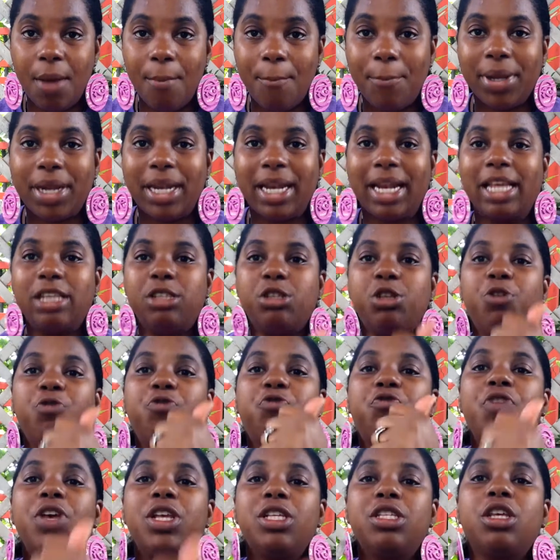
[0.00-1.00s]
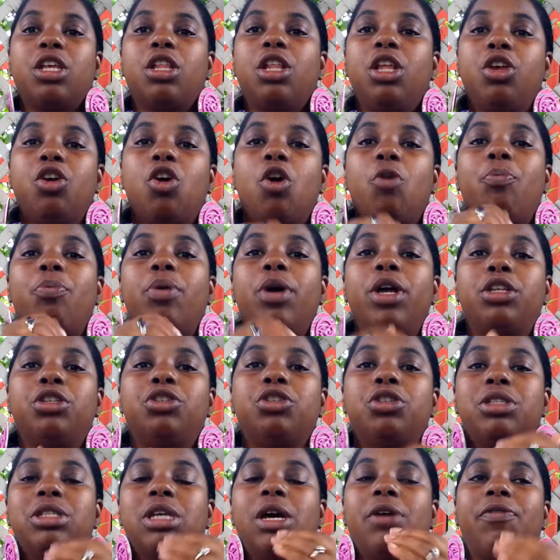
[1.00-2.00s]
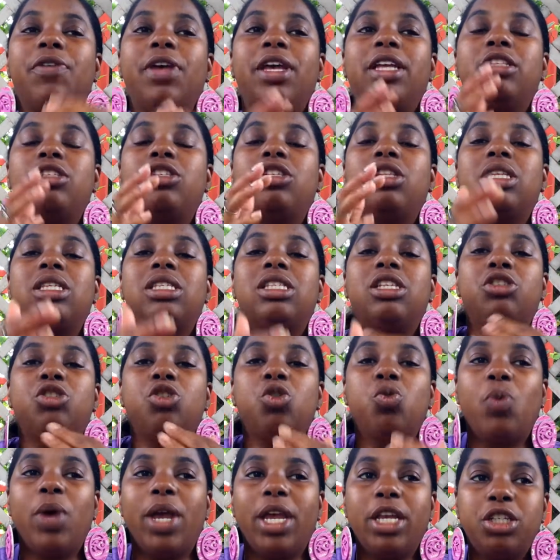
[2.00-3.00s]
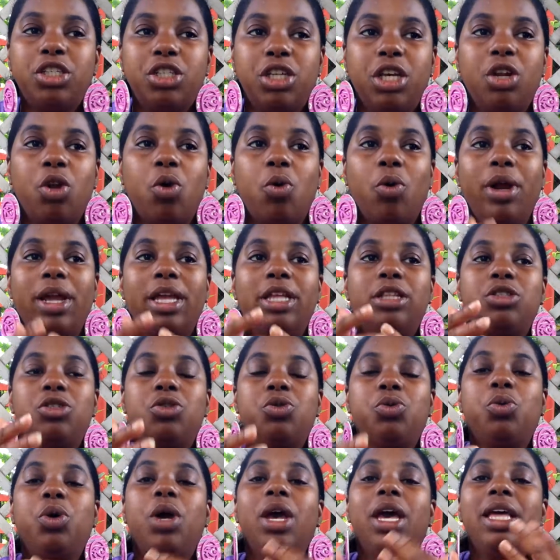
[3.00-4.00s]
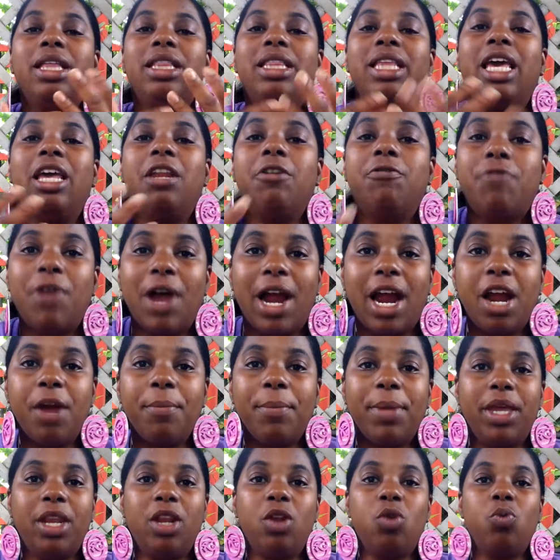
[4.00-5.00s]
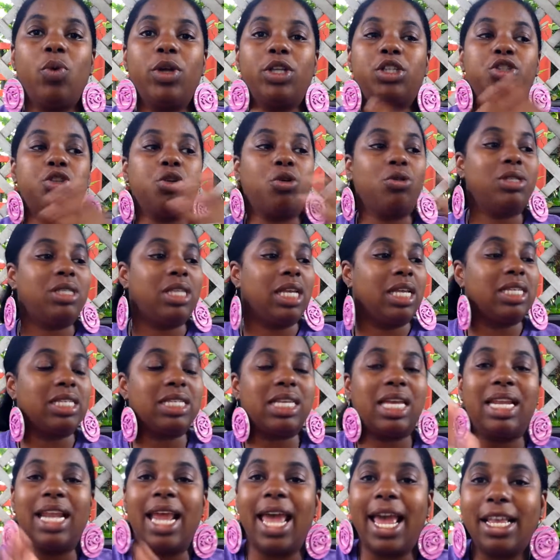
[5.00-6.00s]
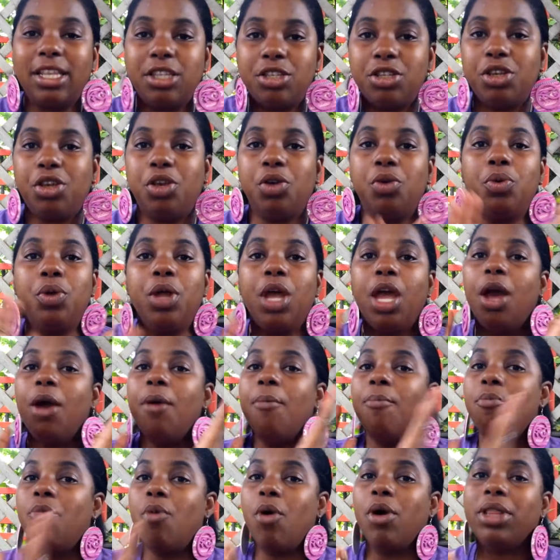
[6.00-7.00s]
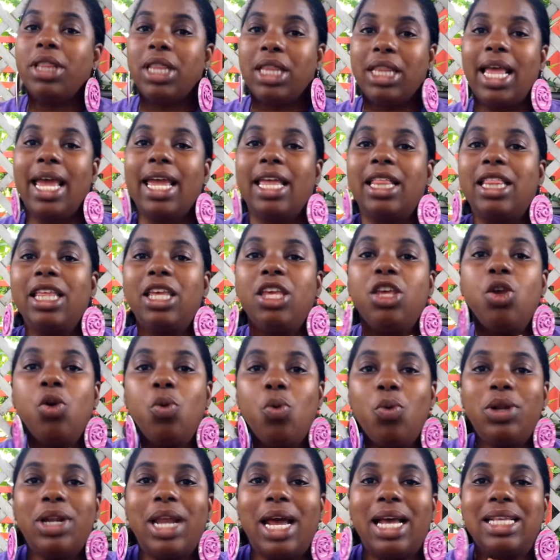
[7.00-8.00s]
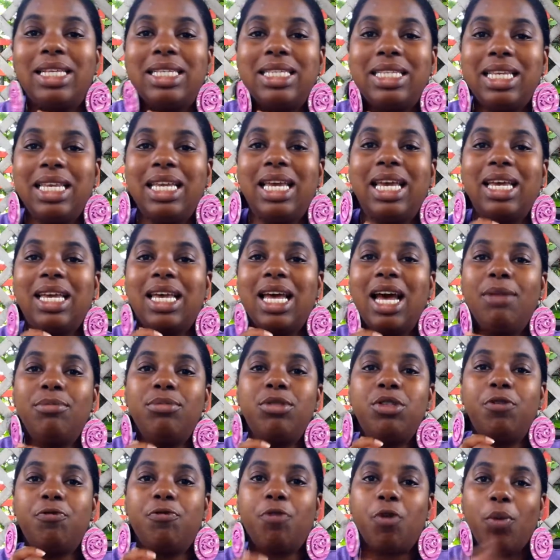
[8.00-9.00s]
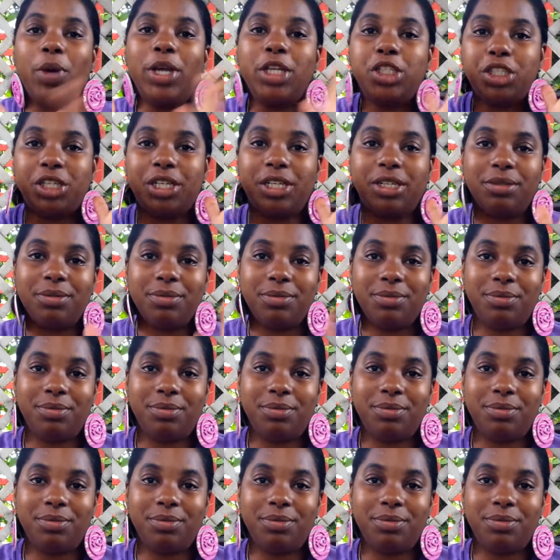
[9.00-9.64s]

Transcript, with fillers: But unless you physically go put yourself into the situation or into the environment in which those things can execute, more than likely you will not see it come to fruition.